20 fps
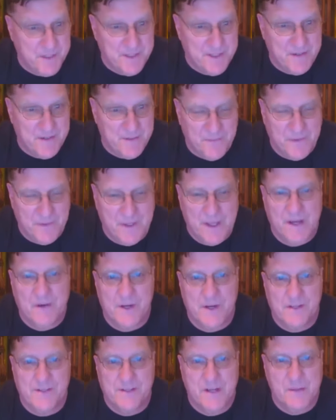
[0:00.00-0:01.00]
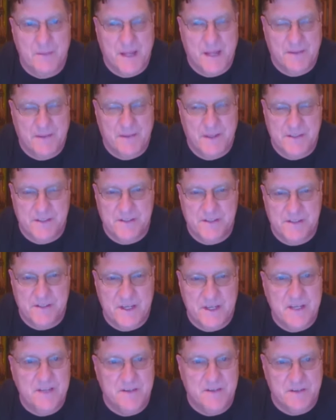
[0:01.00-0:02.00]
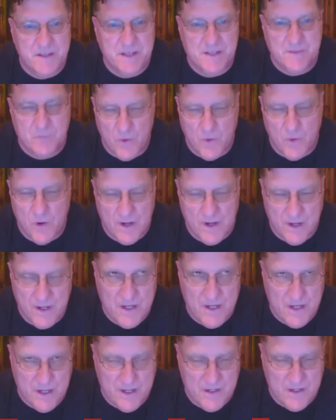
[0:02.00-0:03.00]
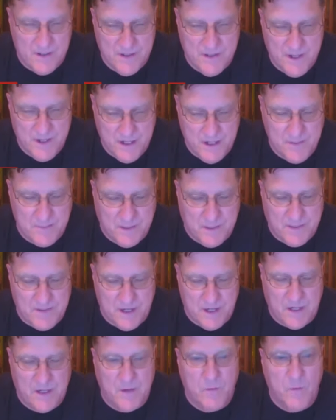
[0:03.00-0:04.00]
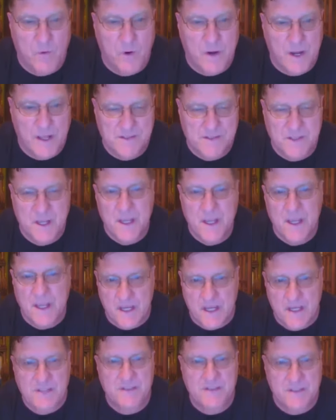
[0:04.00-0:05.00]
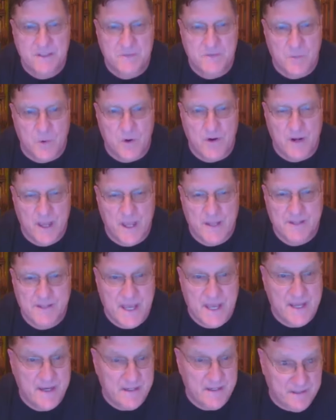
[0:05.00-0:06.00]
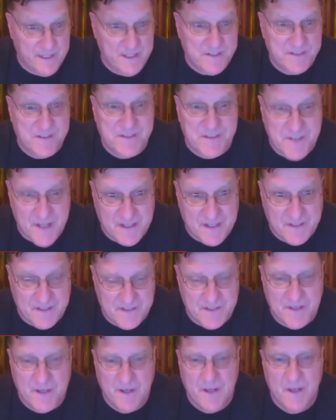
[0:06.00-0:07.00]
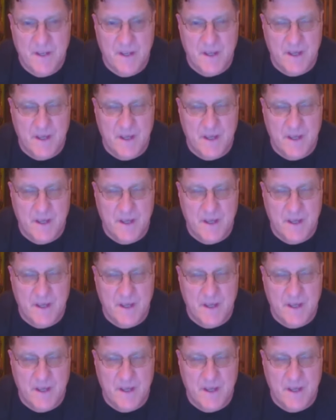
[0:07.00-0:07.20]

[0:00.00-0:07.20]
But what's interesting about this is each of these independently targeted warheads, each of these warheads had at least 6